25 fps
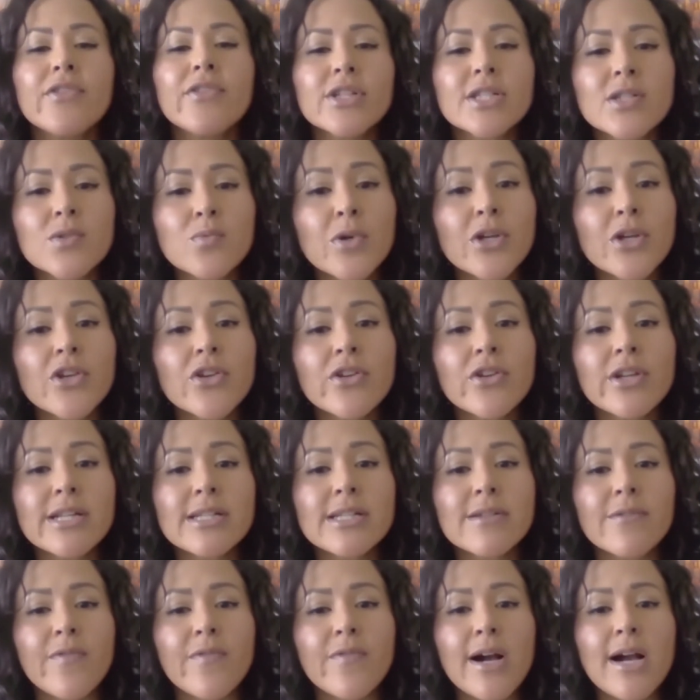This is what you
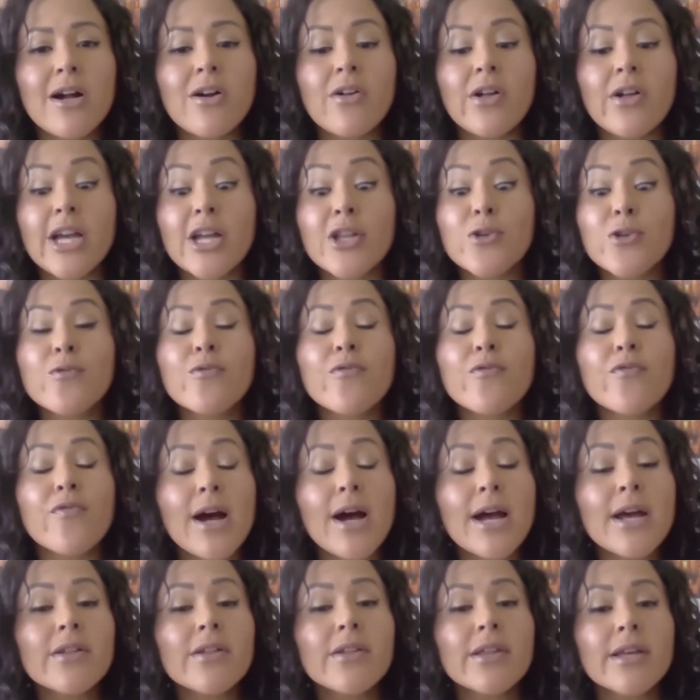need to file, and you
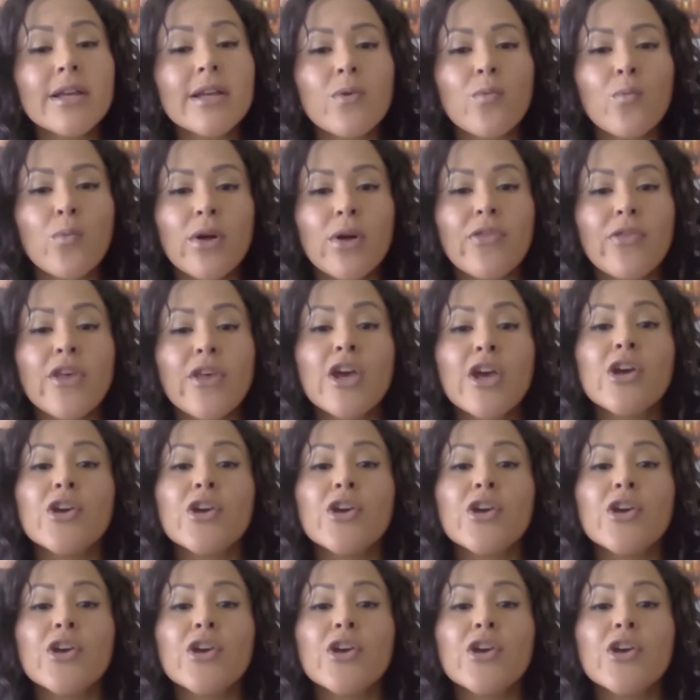file it with